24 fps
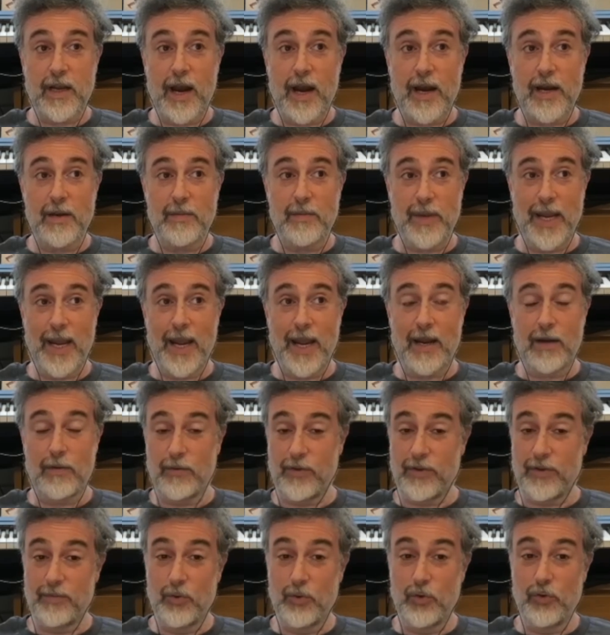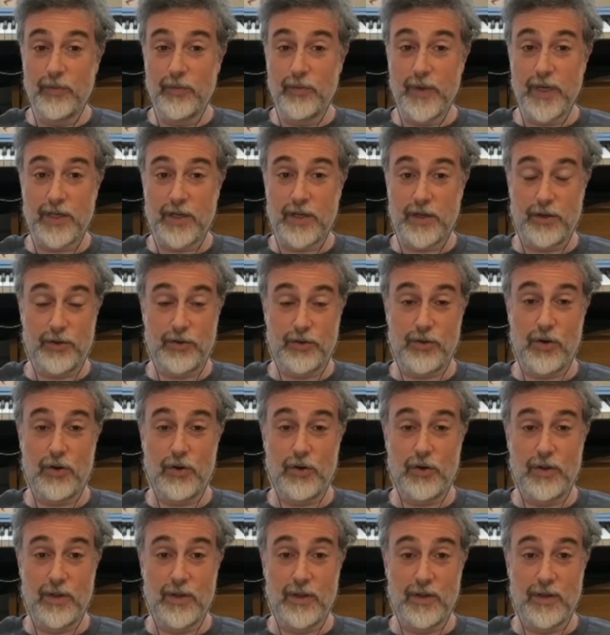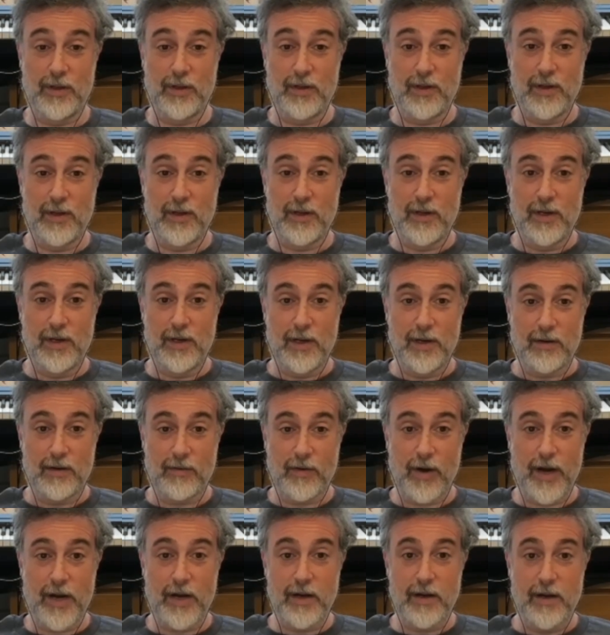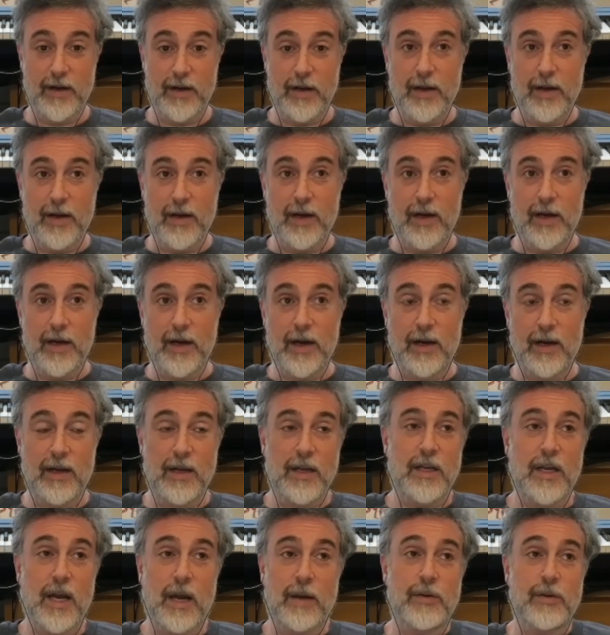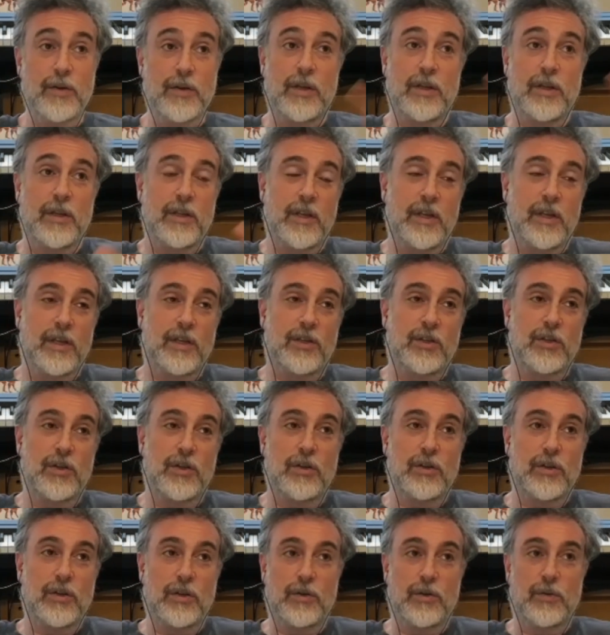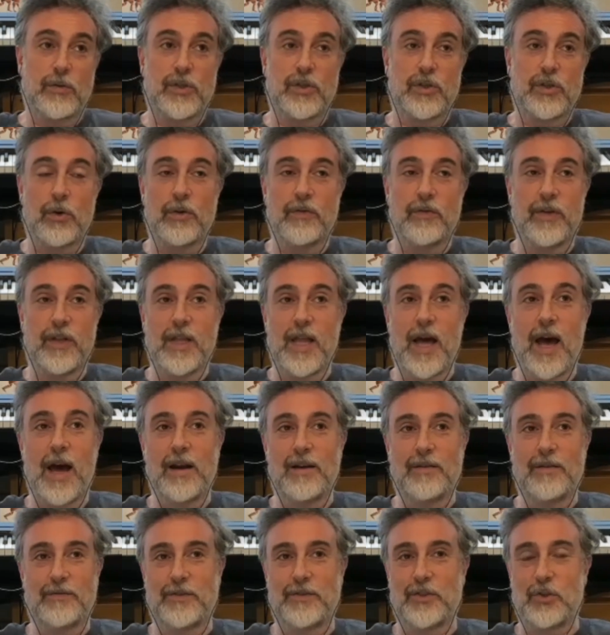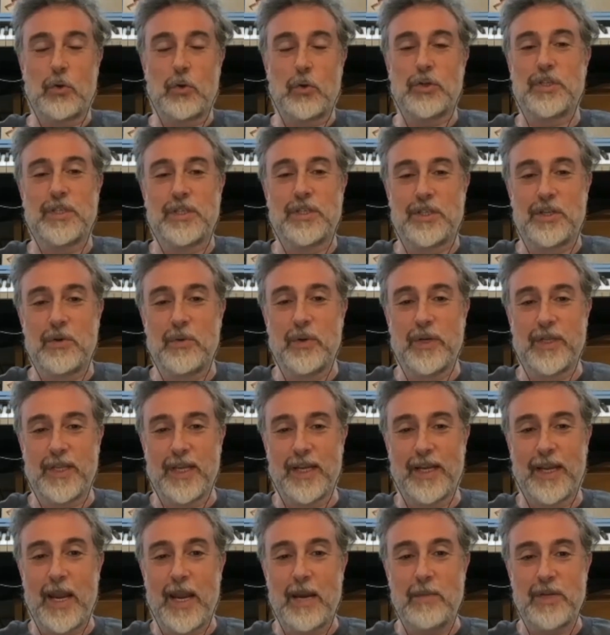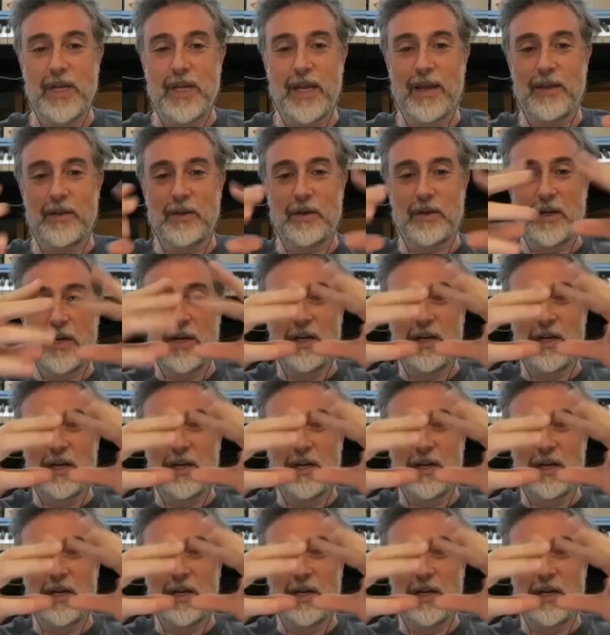kind of began with movement control, right? Uh, I mean, it, so there was sort of a lot of sources to it that came together,